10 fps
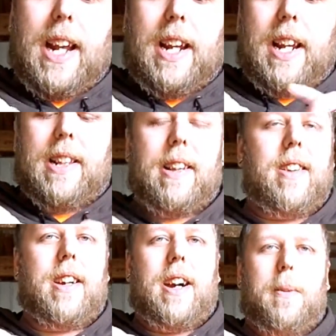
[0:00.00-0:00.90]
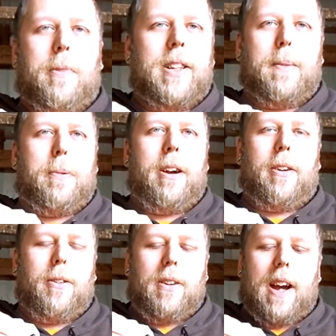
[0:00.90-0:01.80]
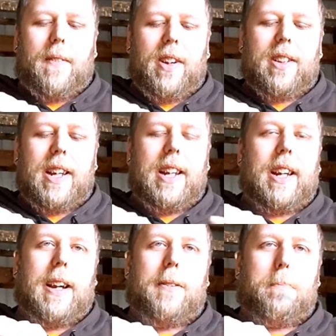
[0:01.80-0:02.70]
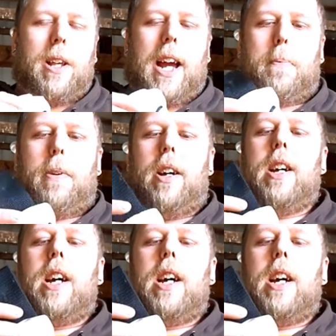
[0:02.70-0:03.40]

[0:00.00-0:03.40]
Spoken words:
it, it doesn't come with the paracord obviously, and it comes black, but